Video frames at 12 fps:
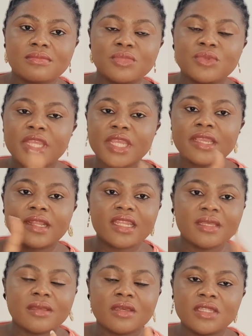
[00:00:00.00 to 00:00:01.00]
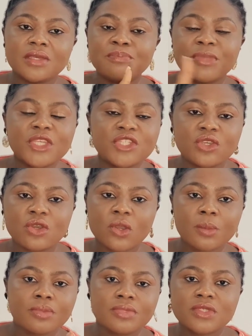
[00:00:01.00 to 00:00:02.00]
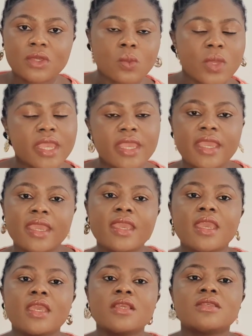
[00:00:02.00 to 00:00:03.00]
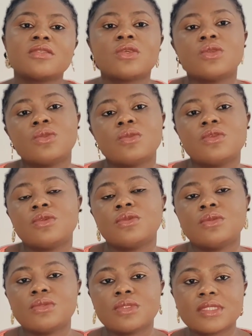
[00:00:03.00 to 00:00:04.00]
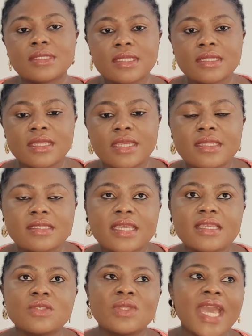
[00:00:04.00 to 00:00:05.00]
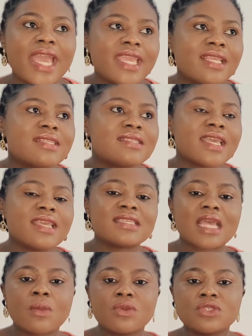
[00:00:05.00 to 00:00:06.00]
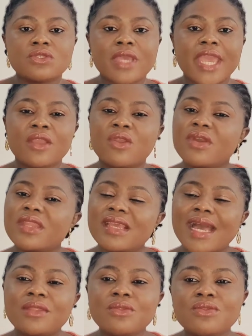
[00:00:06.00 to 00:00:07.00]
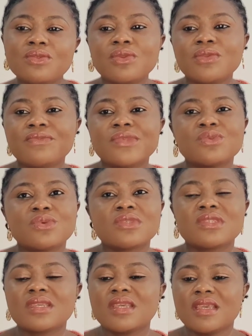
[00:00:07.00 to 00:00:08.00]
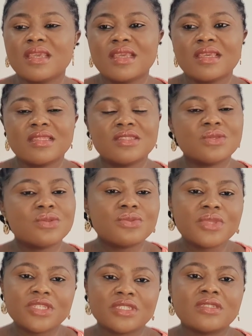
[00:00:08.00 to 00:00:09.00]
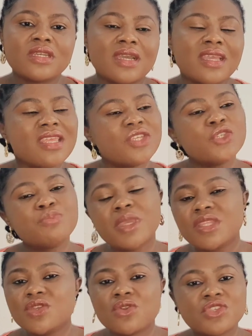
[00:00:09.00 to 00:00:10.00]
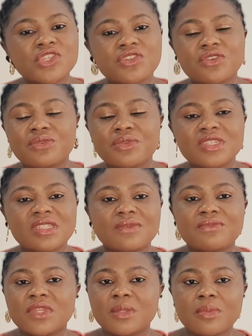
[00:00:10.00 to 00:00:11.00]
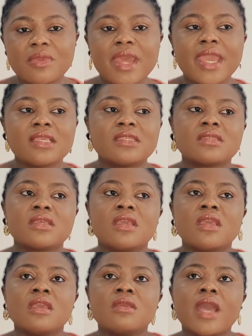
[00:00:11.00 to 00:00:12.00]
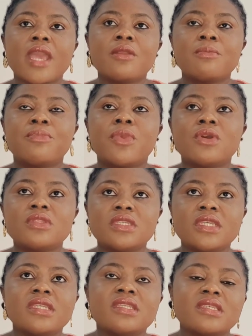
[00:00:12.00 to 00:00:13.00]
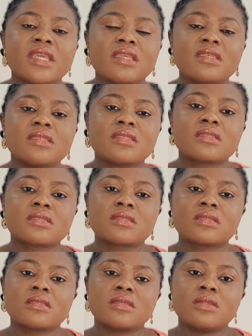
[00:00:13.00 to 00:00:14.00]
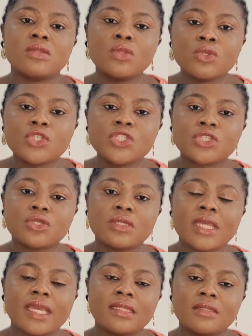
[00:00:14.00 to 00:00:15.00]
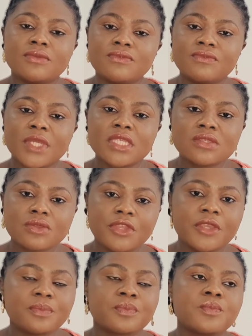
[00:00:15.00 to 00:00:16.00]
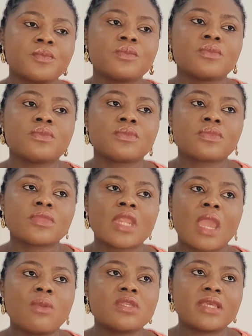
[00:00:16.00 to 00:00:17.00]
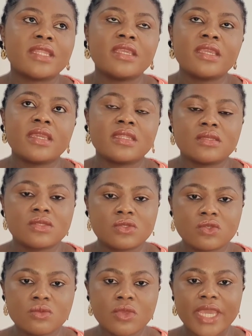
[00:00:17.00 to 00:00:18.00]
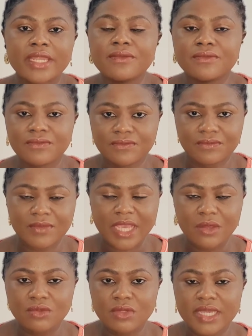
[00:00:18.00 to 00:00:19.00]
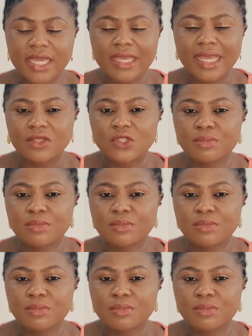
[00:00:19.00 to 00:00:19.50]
put a clip or the picture up somewhere here so you see the Intense. So that Intense, I got it, I don't know if it was the original, it should be the original for the price. I bought the Intense lotion and the face cream. I couldn't get it at the